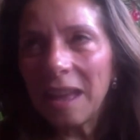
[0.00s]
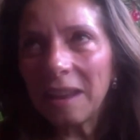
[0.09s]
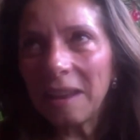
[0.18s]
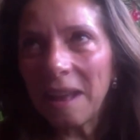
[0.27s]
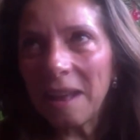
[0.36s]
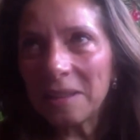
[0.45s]
And
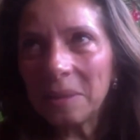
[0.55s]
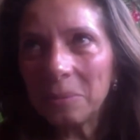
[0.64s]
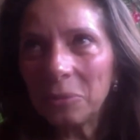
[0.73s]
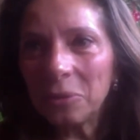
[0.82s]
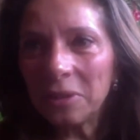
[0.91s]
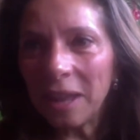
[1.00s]
I asked them
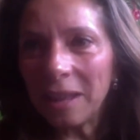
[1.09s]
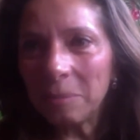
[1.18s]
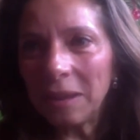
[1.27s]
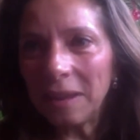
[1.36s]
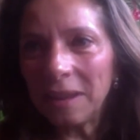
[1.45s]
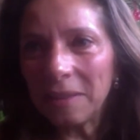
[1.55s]
to send
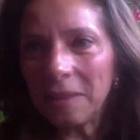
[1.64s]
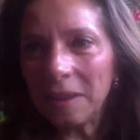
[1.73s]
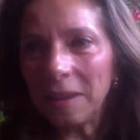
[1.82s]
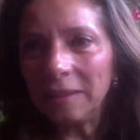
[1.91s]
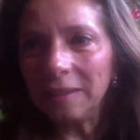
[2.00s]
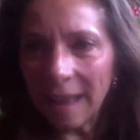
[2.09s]
me
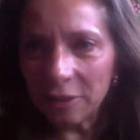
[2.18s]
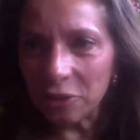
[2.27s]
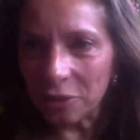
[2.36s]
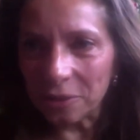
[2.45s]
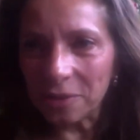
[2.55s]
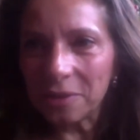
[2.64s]
the
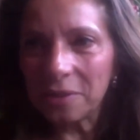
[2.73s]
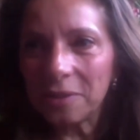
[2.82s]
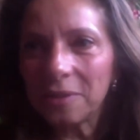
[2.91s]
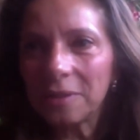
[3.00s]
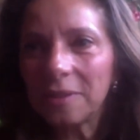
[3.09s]
ledgers